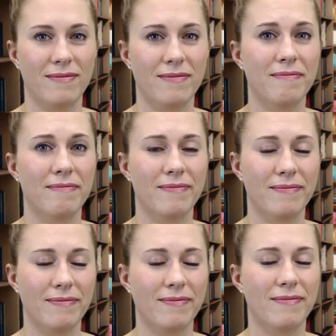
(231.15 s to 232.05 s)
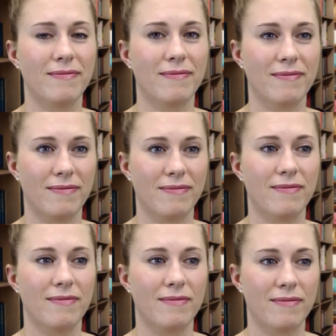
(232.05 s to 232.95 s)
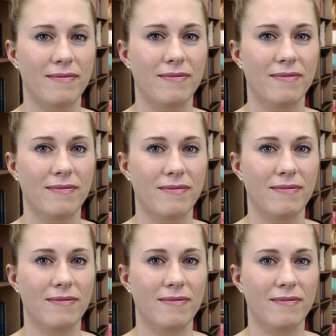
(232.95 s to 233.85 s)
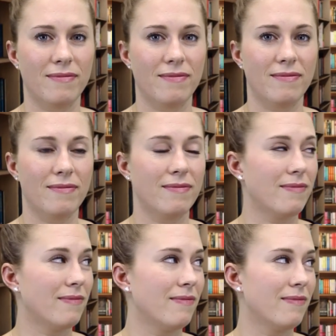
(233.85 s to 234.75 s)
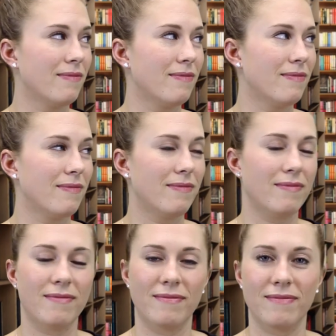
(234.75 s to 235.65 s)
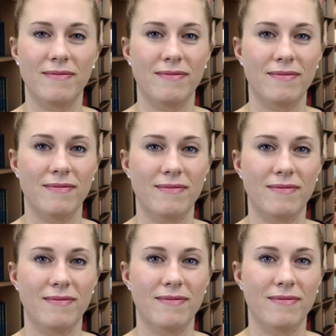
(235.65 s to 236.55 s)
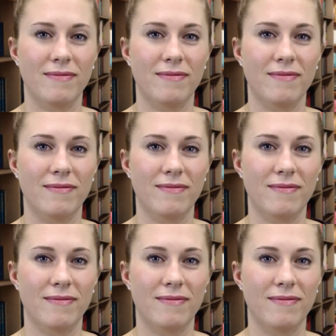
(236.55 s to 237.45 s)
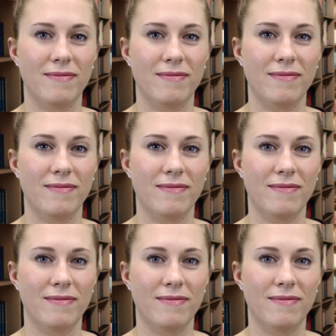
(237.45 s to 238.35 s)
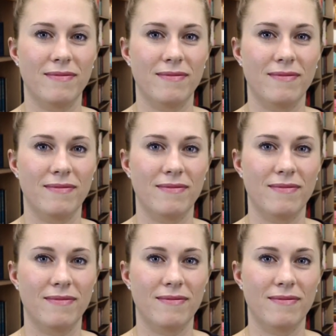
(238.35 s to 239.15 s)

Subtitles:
[no speech]